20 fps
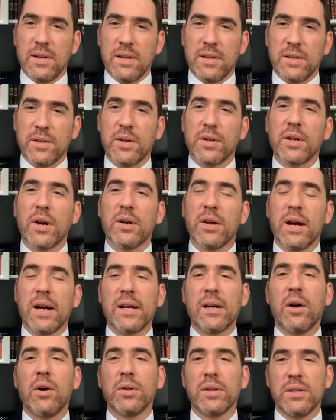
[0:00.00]
and that on our high
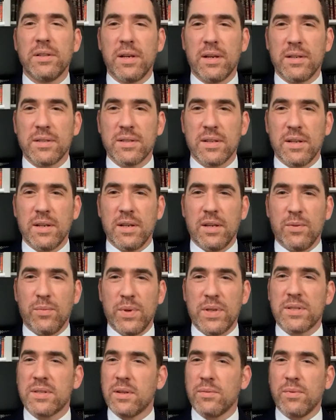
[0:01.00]
holy days
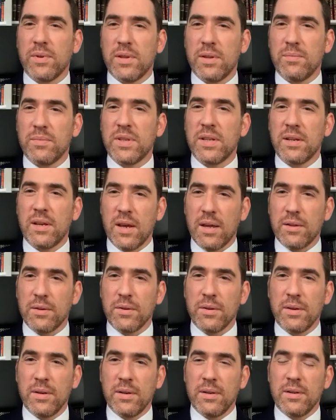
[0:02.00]
we sit with Him
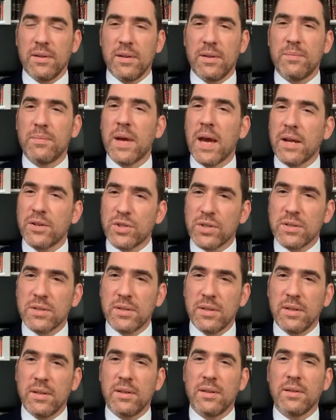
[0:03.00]
together in
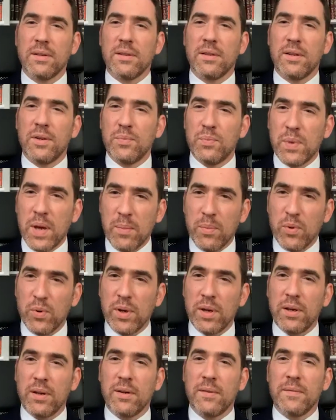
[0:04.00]
majesty, in
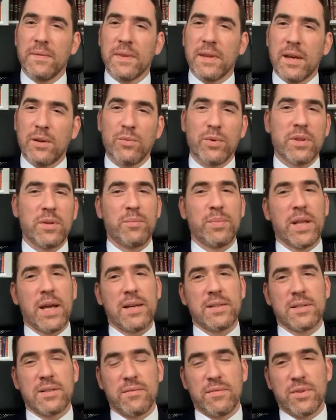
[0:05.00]
memory, and with the
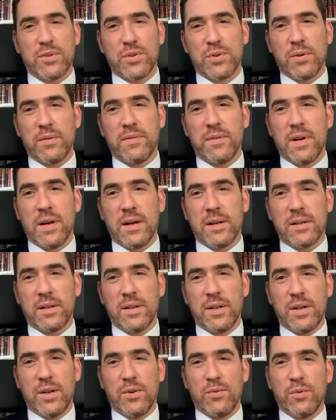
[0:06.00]
blast of the shofar,
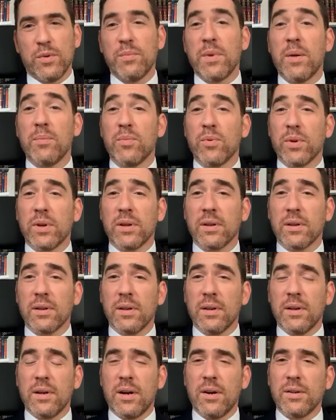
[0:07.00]
remembering
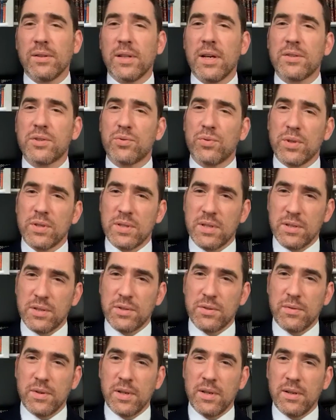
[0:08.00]
our illustrious
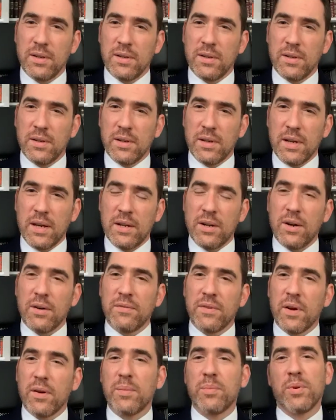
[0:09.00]
history and our
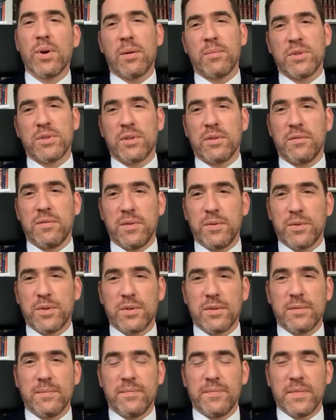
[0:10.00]
very promising
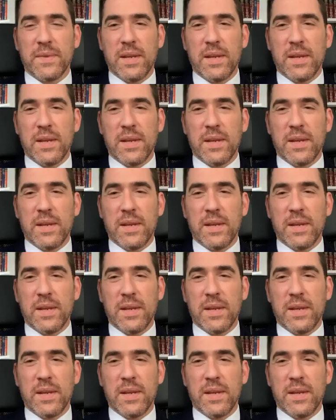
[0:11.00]
future.